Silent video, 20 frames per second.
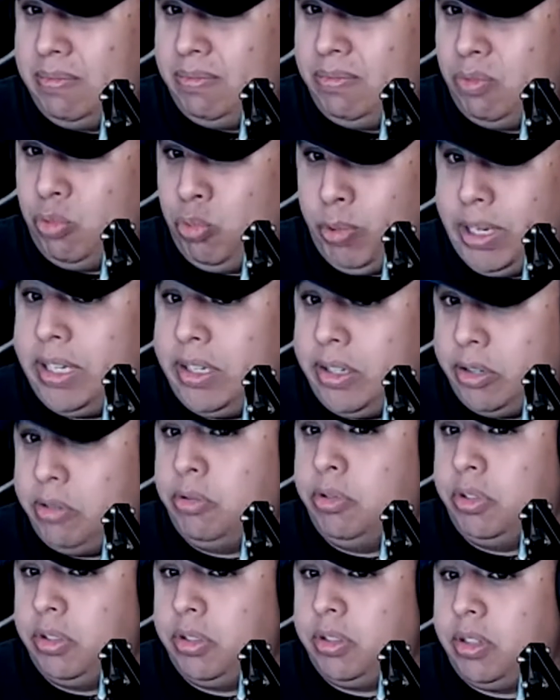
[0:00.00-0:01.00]

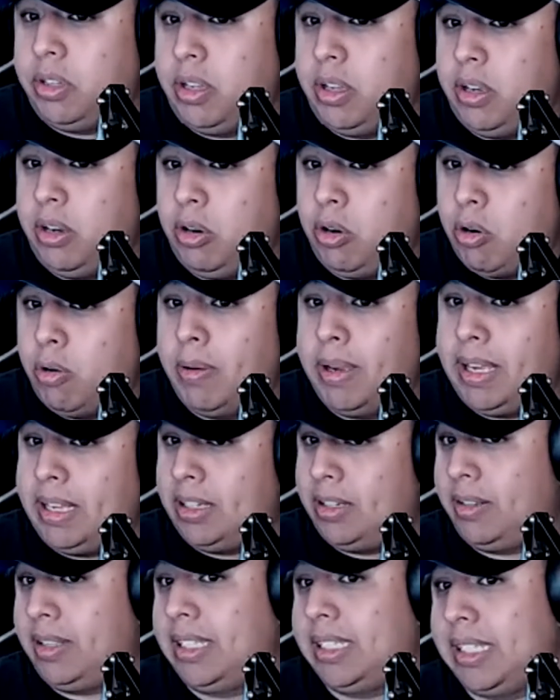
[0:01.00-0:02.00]
reduced going
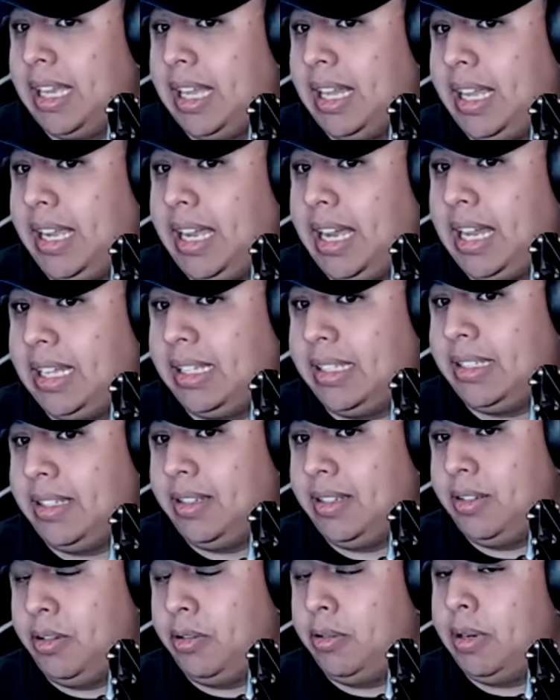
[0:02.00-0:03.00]
into this LA
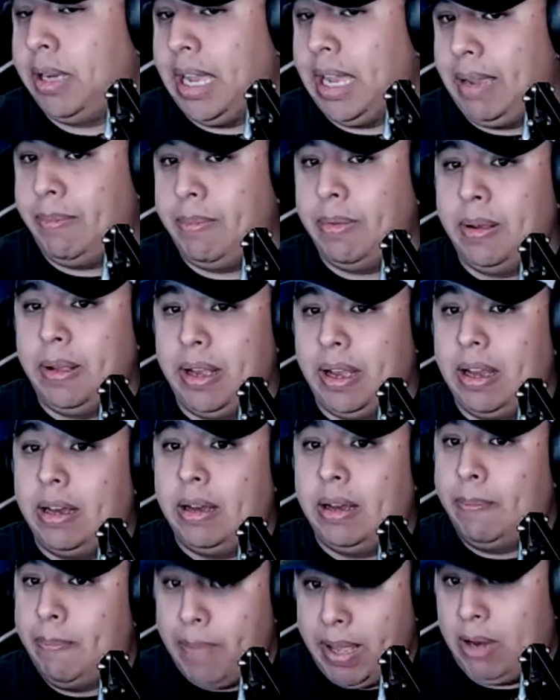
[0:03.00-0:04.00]
Galaxy 2 game
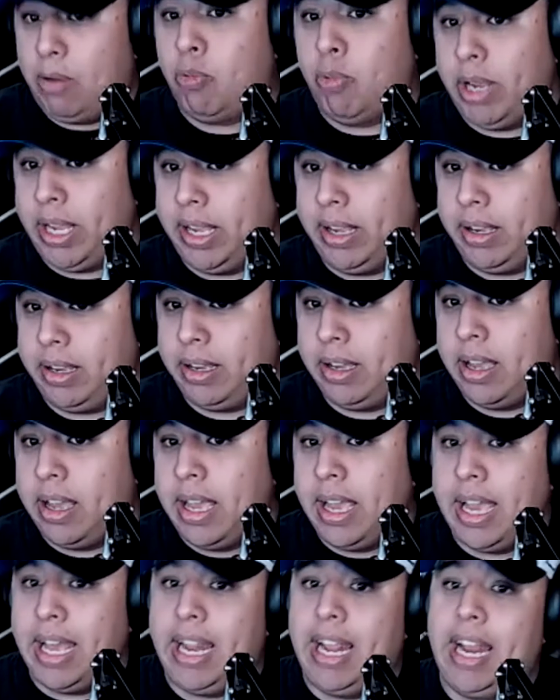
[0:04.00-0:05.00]
midweek,
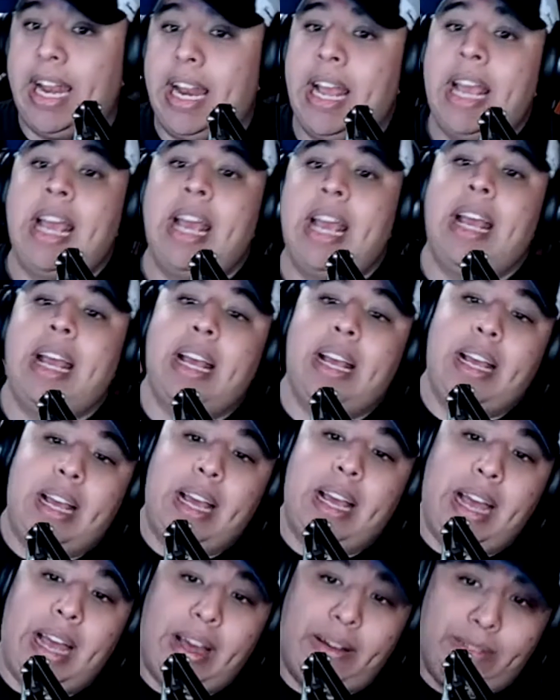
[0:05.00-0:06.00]
and then
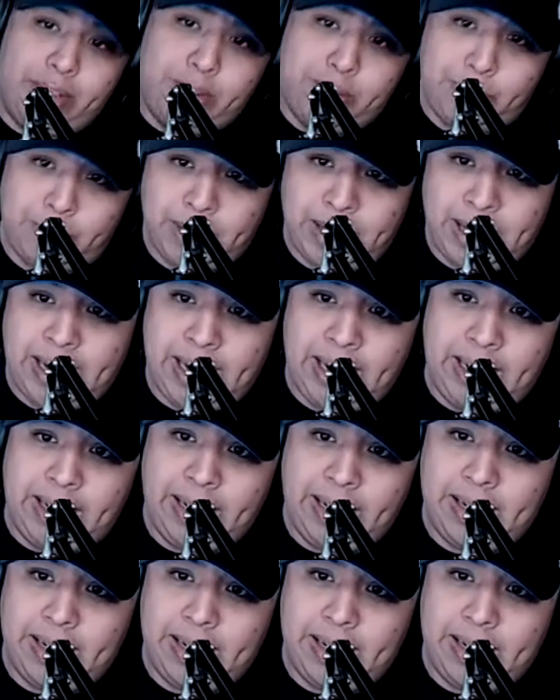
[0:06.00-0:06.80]
having to play